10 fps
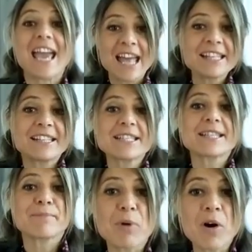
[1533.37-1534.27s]
And it
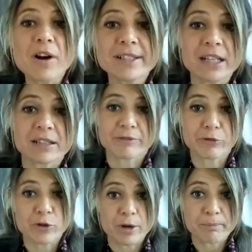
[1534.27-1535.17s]
is important
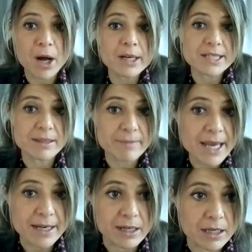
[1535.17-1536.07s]
for a
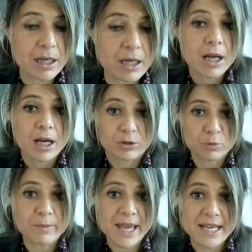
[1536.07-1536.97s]
policymaker
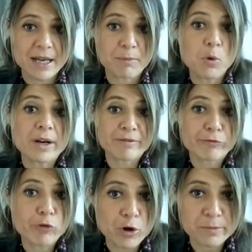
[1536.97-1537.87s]
to make a more
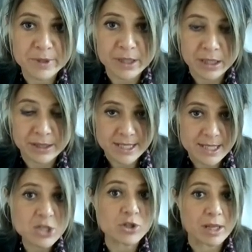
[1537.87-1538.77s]
informed
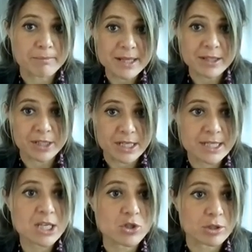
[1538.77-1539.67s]
decision and better
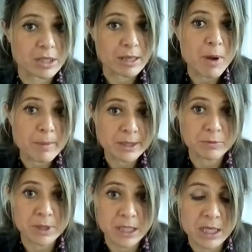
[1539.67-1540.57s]
decision in a moment
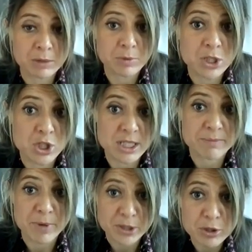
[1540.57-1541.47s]
in which it's
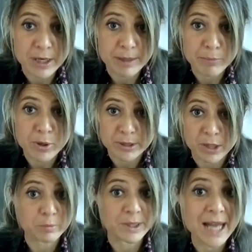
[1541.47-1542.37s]
particularly
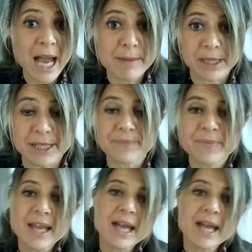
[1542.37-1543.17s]
important to be timely.